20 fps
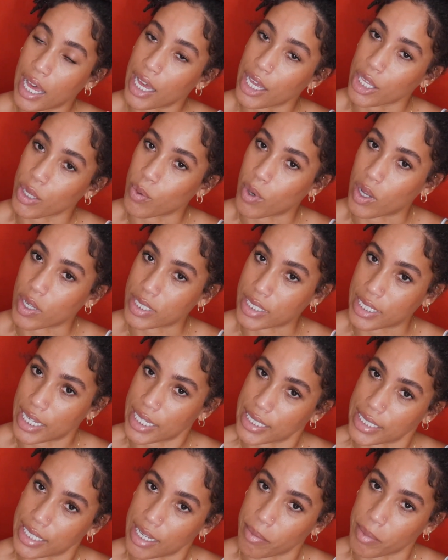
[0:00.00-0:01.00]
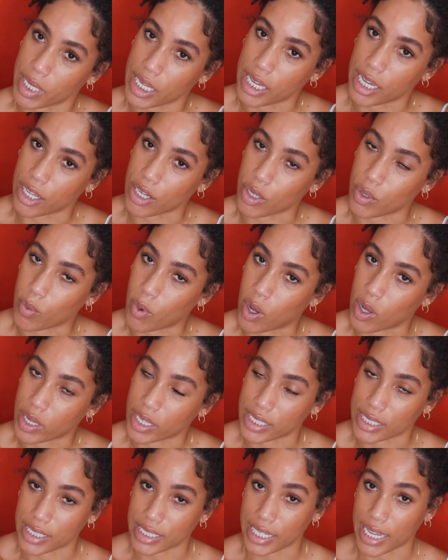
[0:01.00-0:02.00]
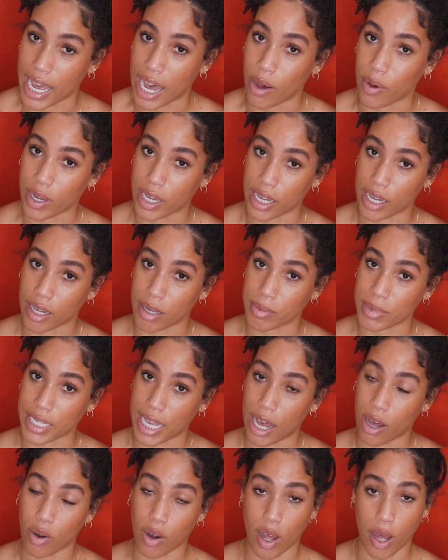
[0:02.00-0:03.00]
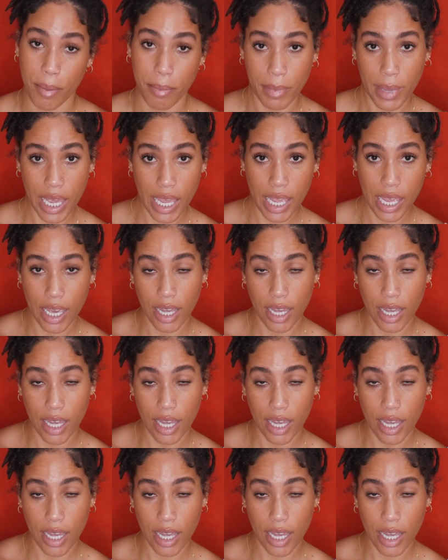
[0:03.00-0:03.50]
you all's test dummy and you all can see how it comes out on me,